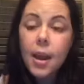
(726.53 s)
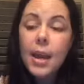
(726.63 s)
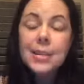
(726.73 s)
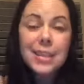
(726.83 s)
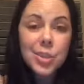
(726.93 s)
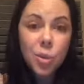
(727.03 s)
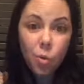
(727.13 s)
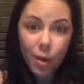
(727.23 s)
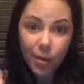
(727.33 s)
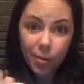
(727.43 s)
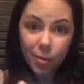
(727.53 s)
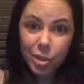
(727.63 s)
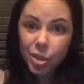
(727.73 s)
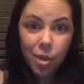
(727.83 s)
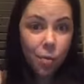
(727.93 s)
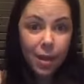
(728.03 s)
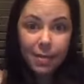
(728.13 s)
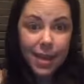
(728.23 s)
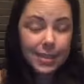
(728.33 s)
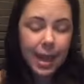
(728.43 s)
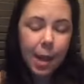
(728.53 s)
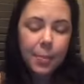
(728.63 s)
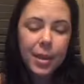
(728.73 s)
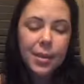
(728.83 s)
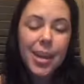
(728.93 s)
essential oil, which you don't want that to happen,